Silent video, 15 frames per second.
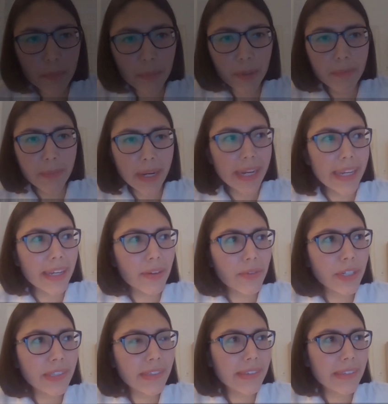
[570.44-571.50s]
put my
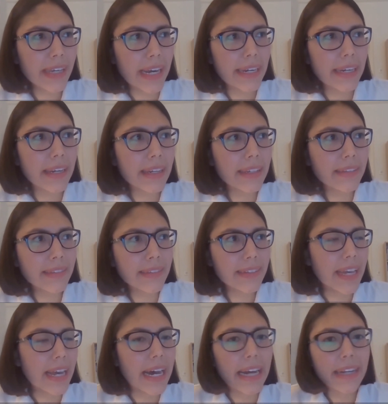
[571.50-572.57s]
risk analyst
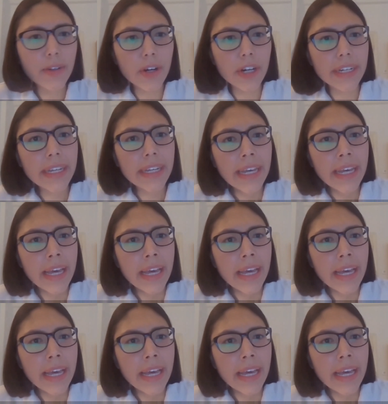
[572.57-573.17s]
hat on,